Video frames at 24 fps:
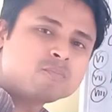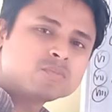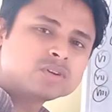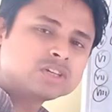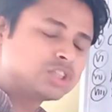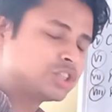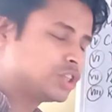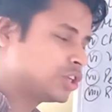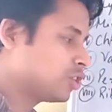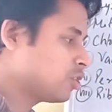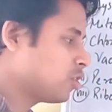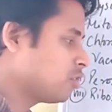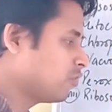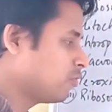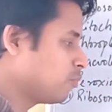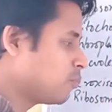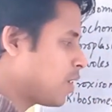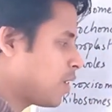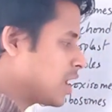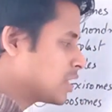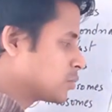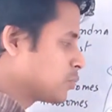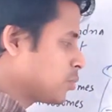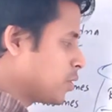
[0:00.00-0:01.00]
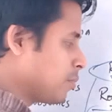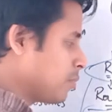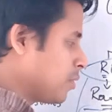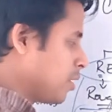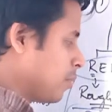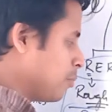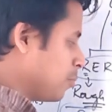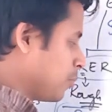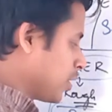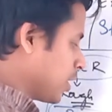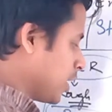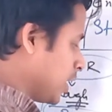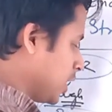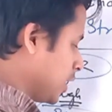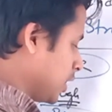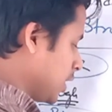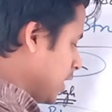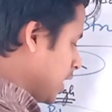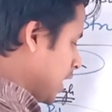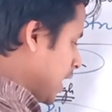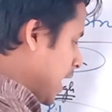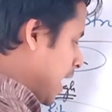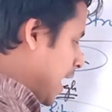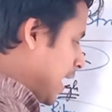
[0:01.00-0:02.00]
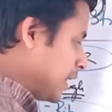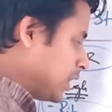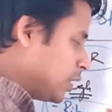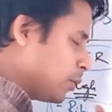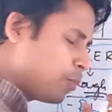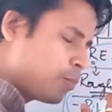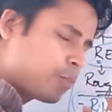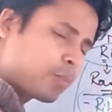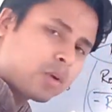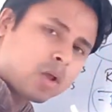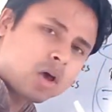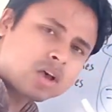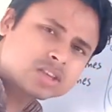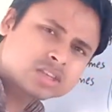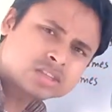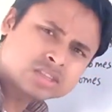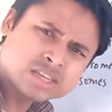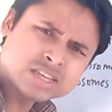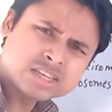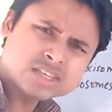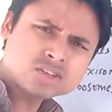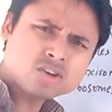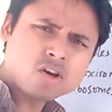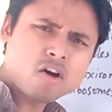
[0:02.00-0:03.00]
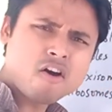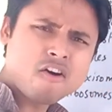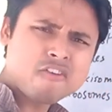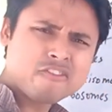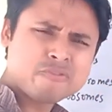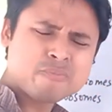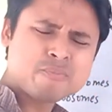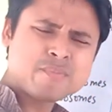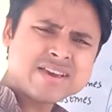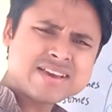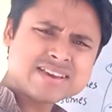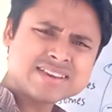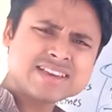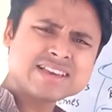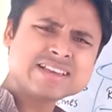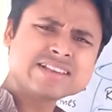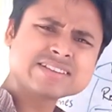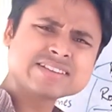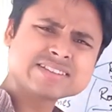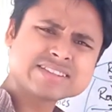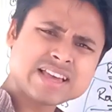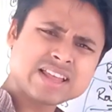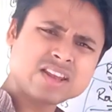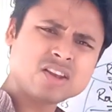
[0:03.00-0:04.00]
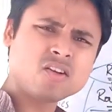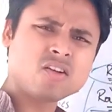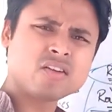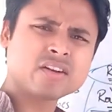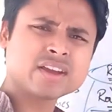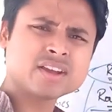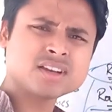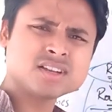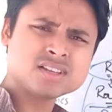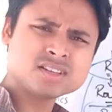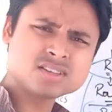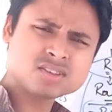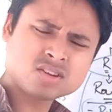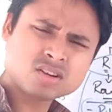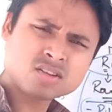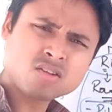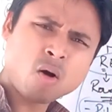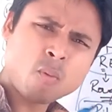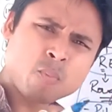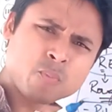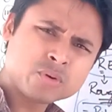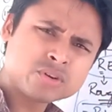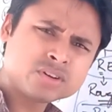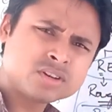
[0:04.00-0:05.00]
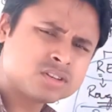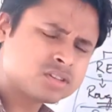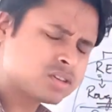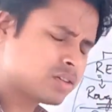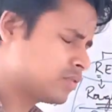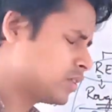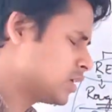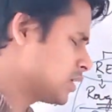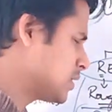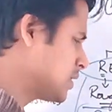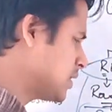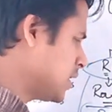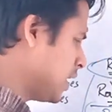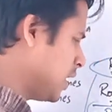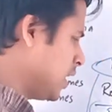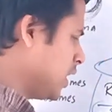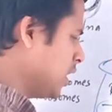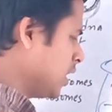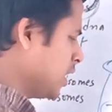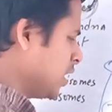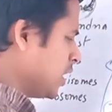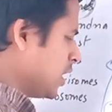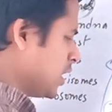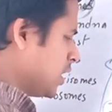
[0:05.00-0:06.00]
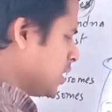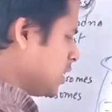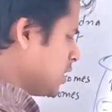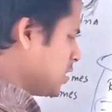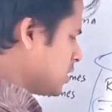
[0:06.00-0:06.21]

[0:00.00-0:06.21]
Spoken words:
Formation of plasma membrane. And the process of making cell organelles or components of the cell